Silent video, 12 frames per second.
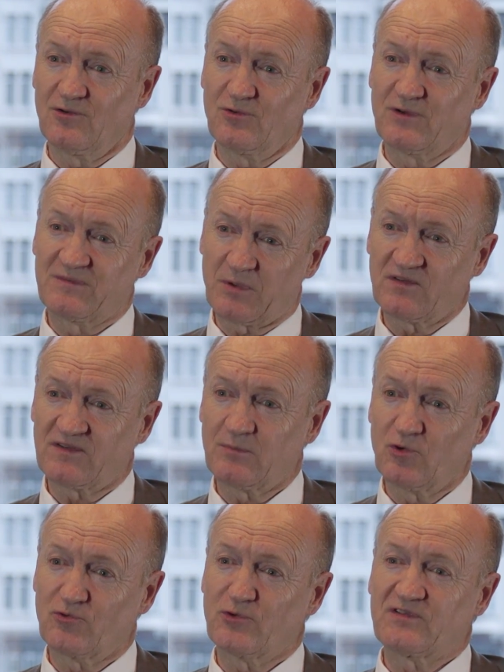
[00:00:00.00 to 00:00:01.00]

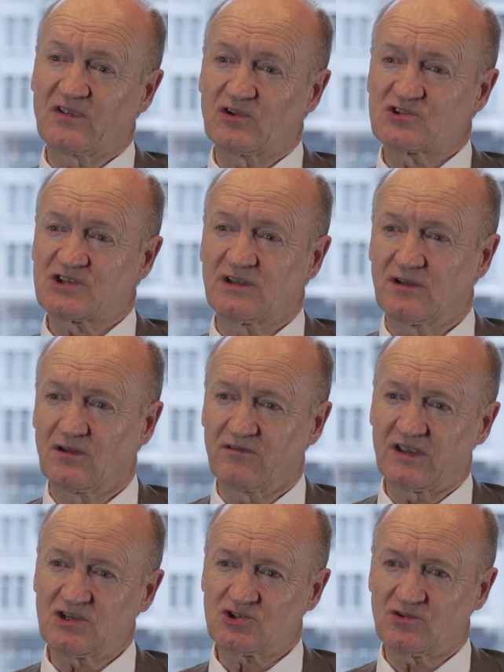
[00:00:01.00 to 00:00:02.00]
responsible research and
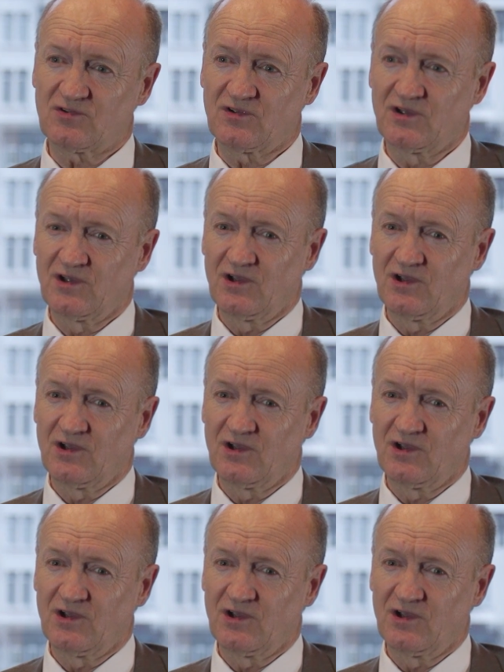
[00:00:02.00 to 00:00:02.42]
innovation,